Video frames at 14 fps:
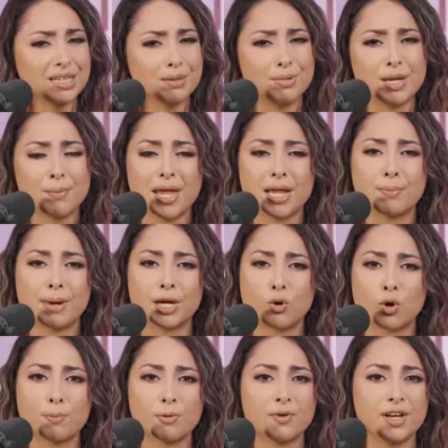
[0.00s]
being paid by
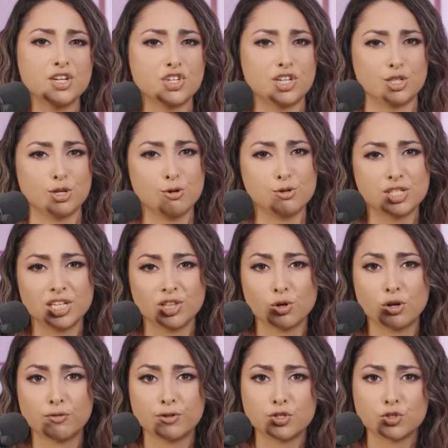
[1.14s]
corporations, hosting their
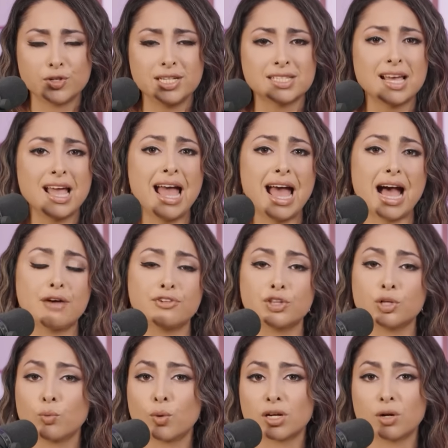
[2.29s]
own retreats, having
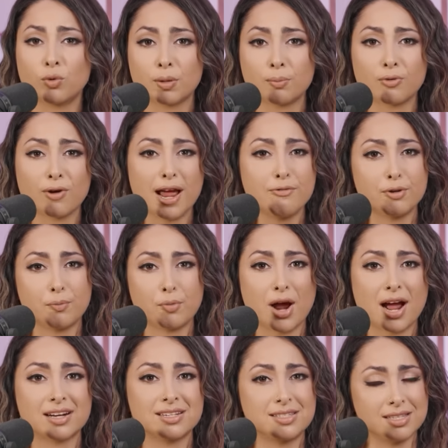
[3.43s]
their one-on-one private
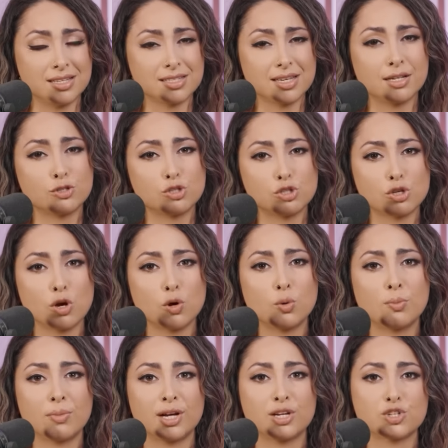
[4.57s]
practices, and so
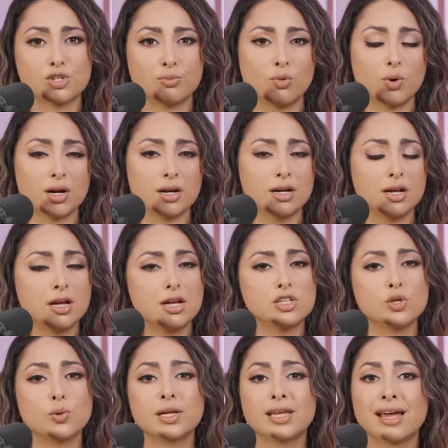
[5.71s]
much more.
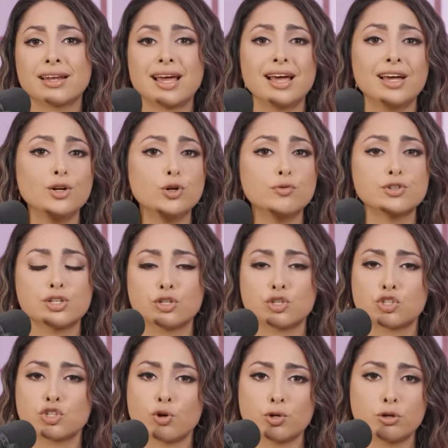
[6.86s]
So again, head over to the
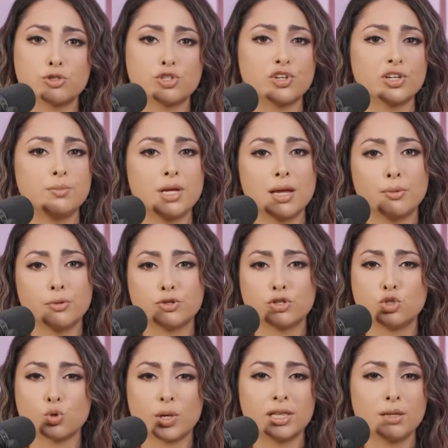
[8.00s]
show notes. You're going to be able to
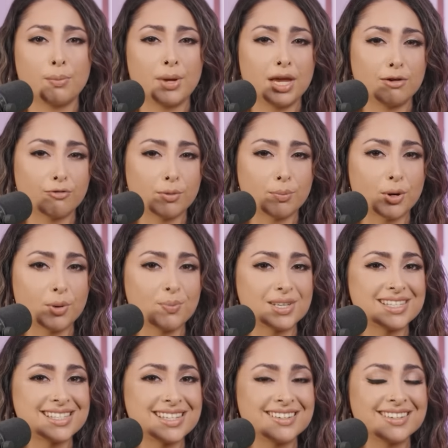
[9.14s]
join the Pain for Purpose
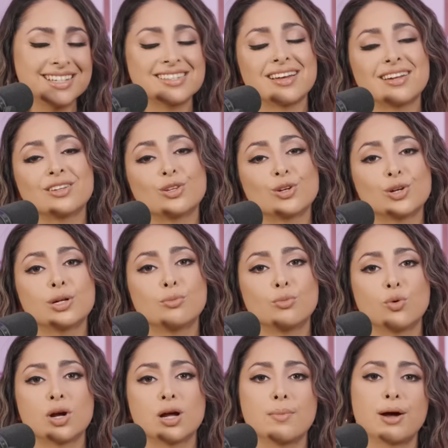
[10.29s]
series and learn
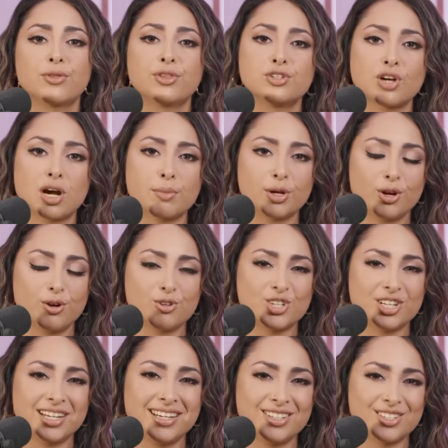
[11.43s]
more about the Dharma
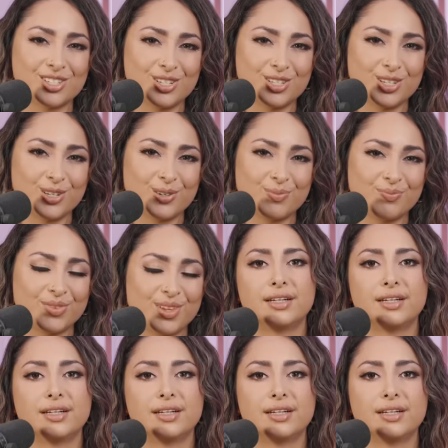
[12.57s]
Coaching Institute.